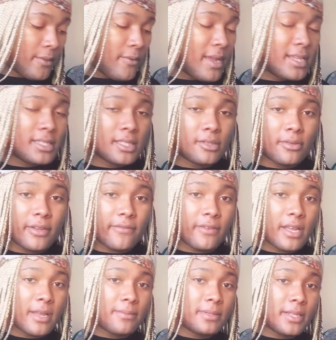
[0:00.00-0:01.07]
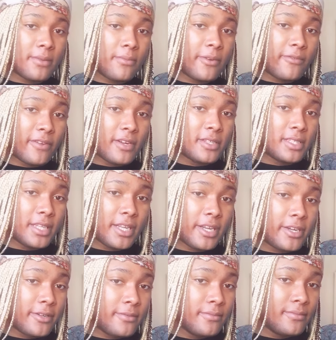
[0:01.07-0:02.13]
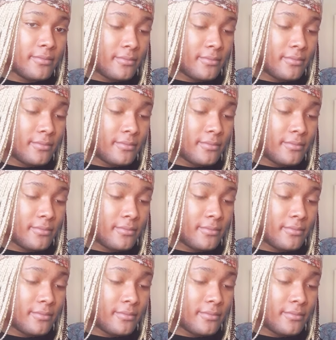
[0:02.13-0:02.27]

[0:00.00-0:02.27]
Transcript: Why is the 3 of Cups in reverse here?